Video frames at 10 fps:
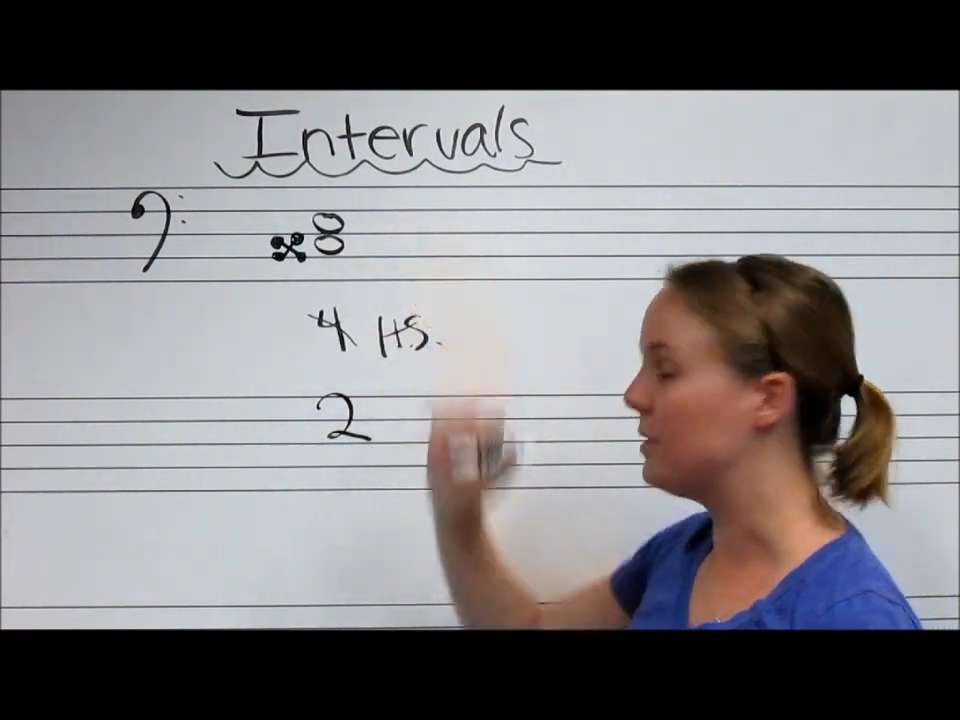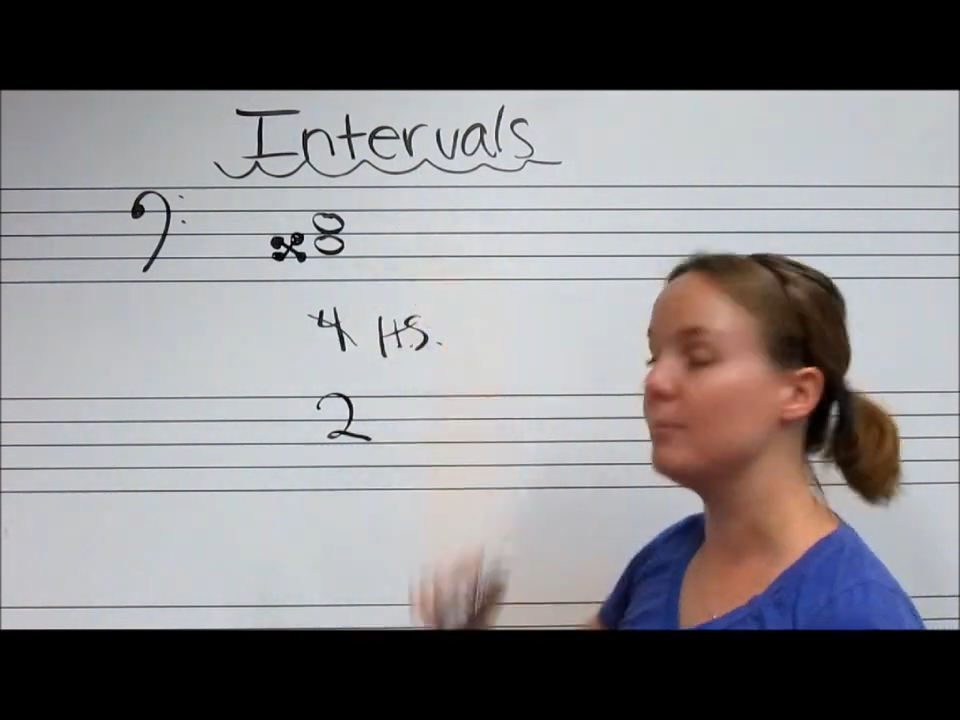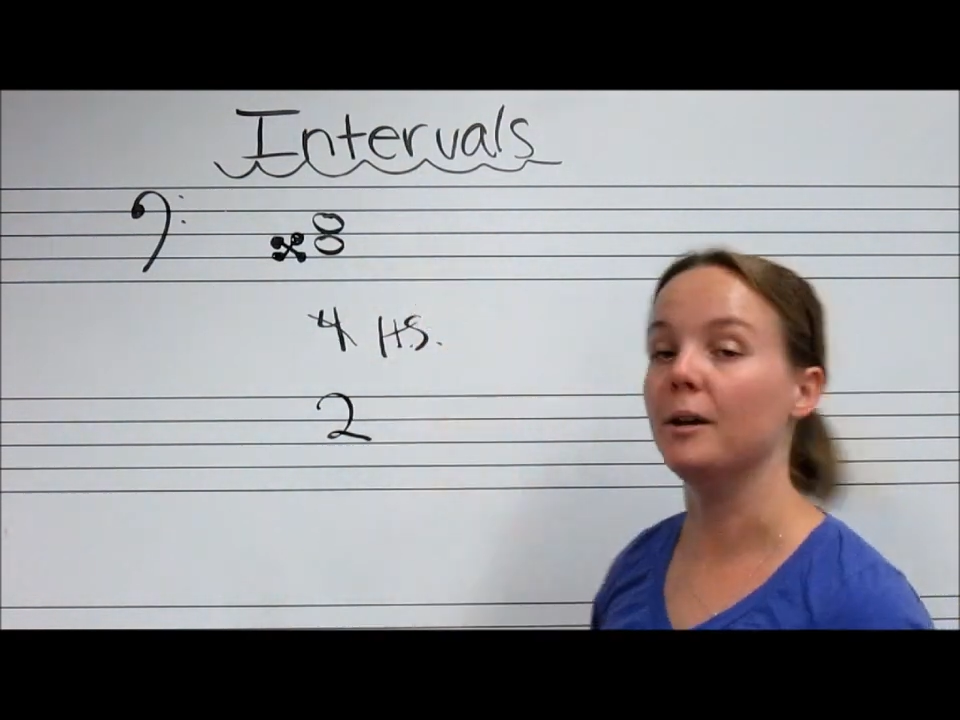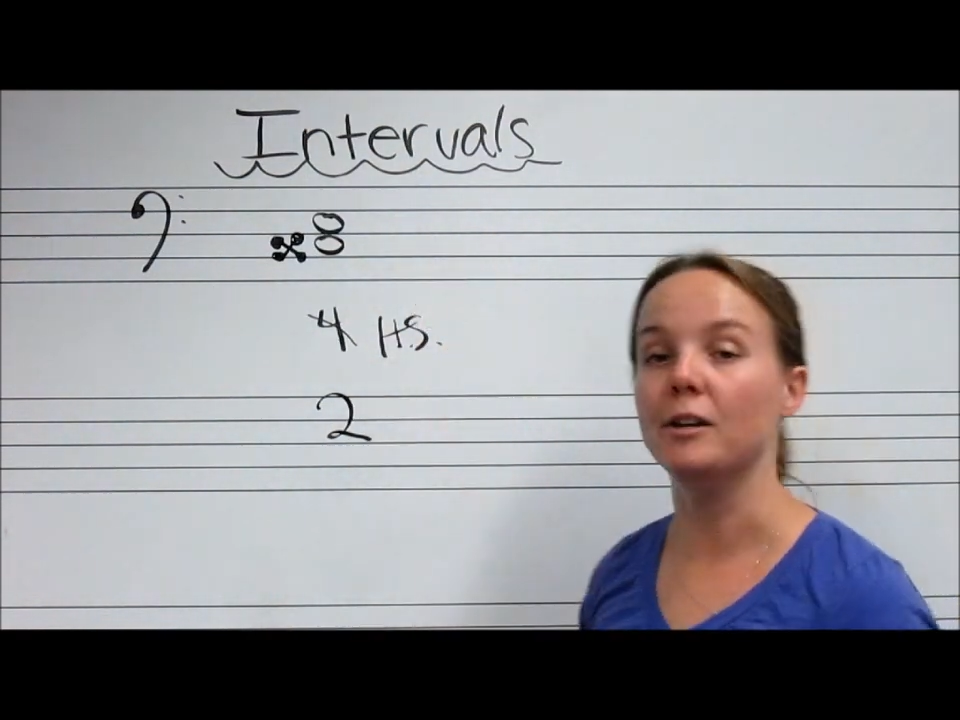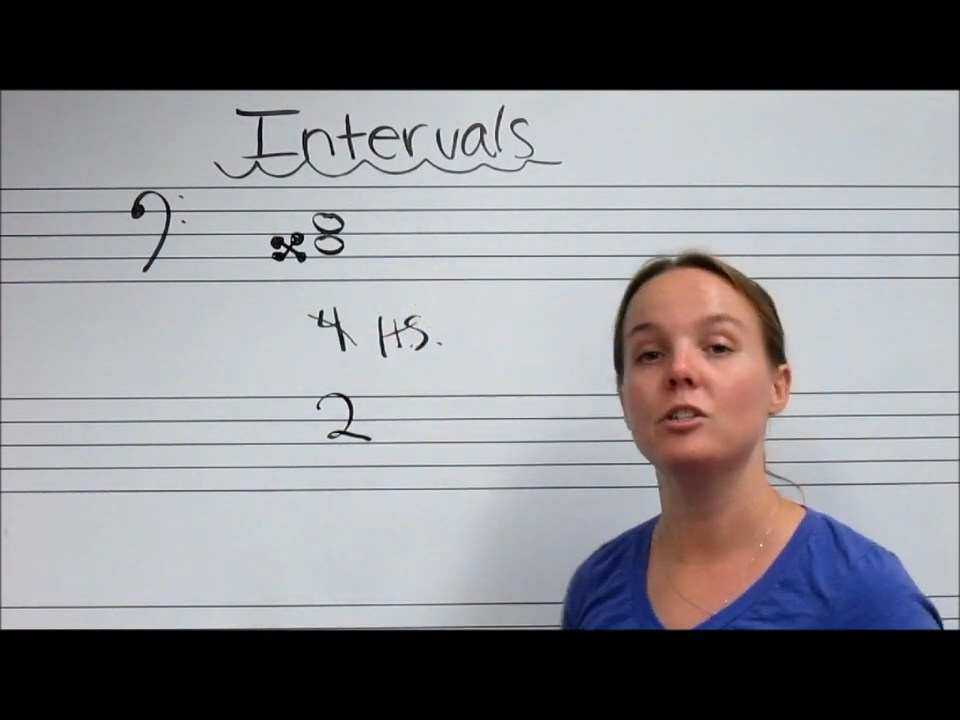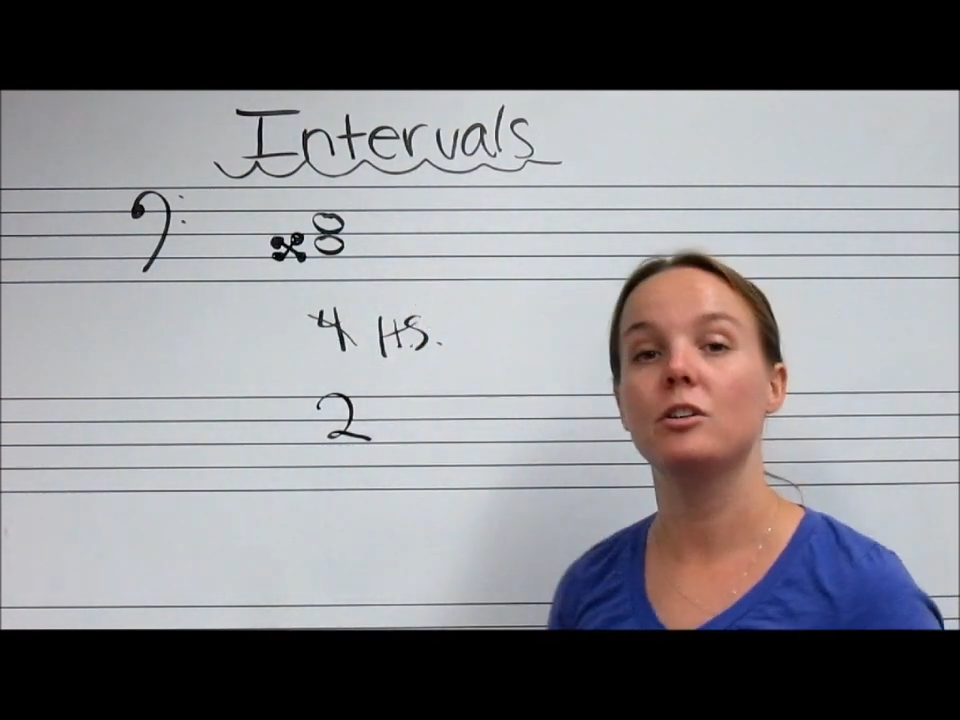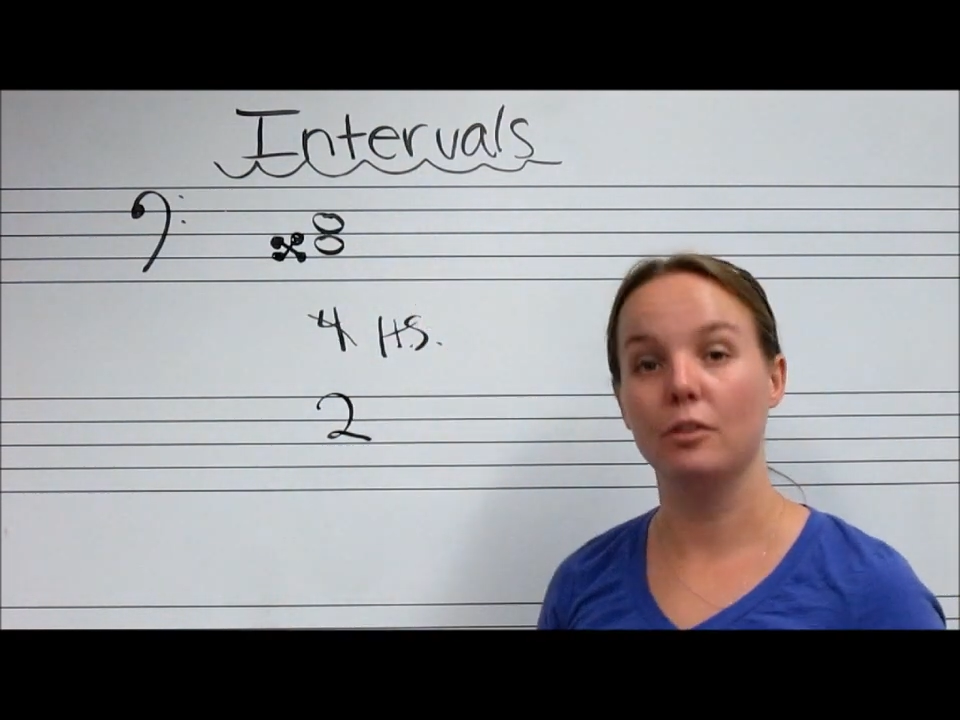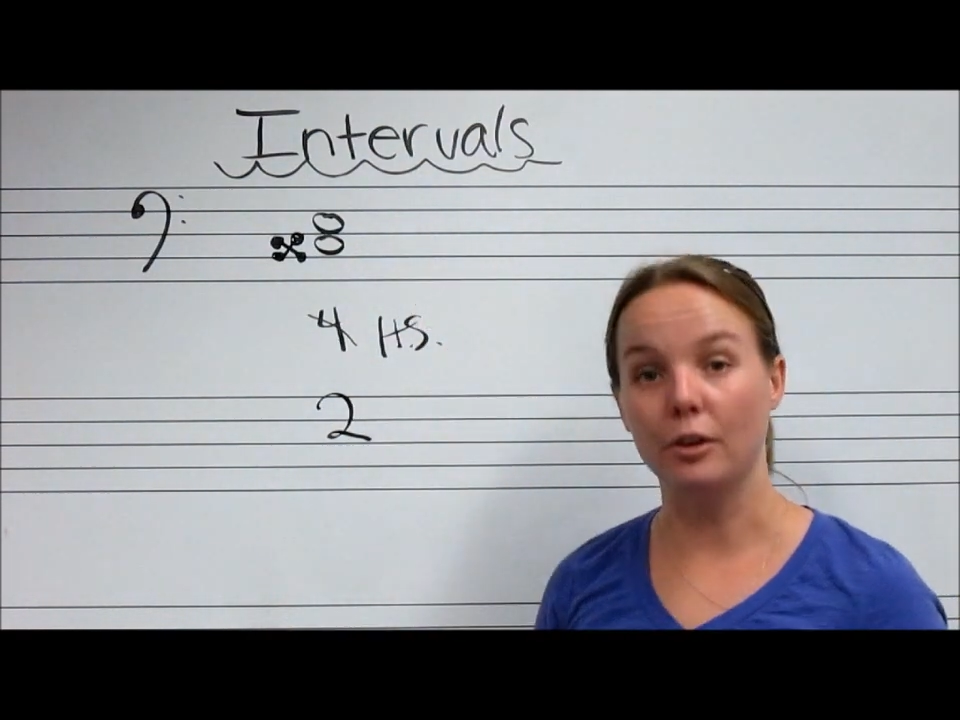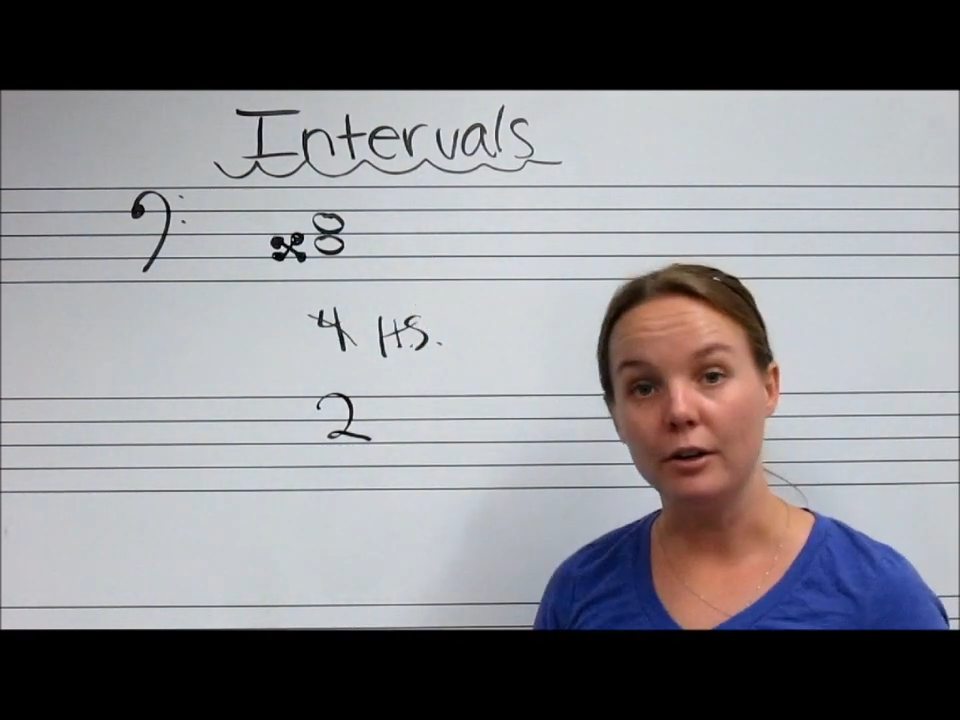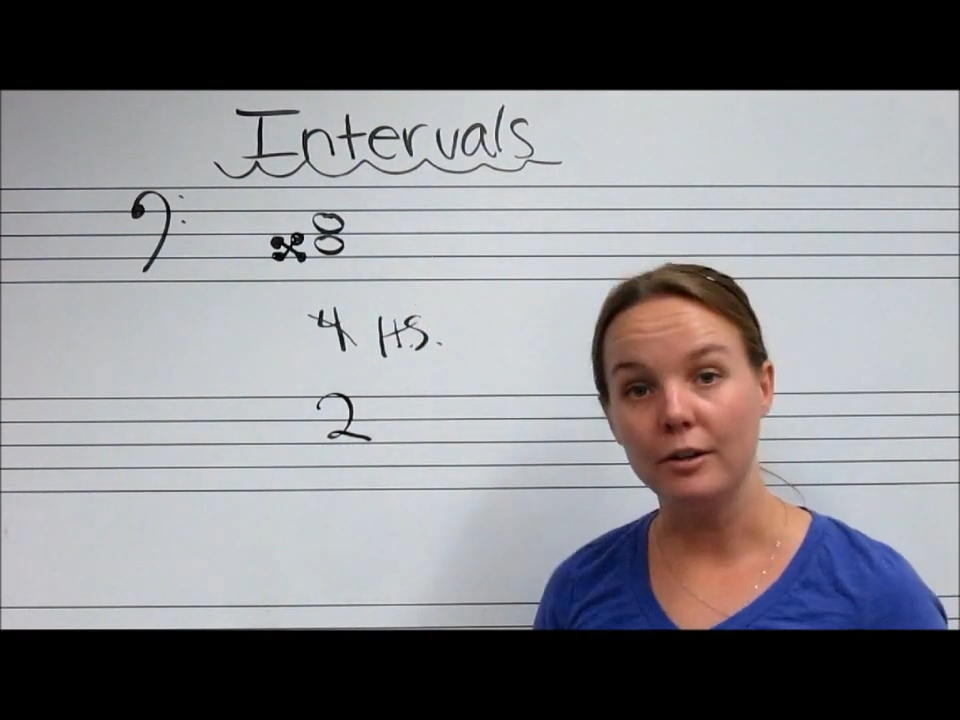diminished
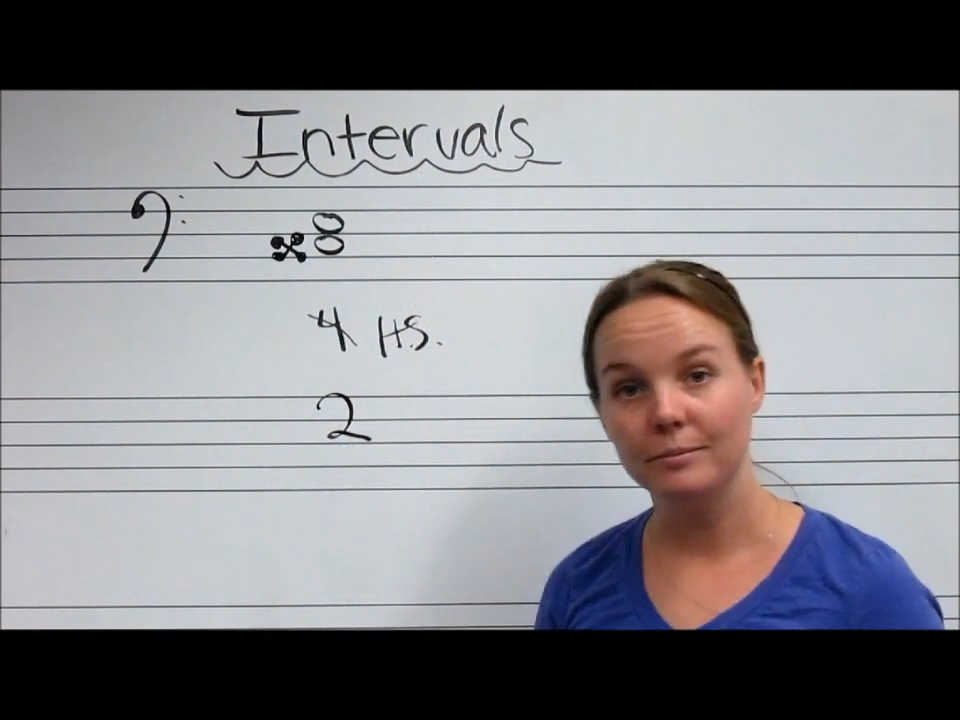third.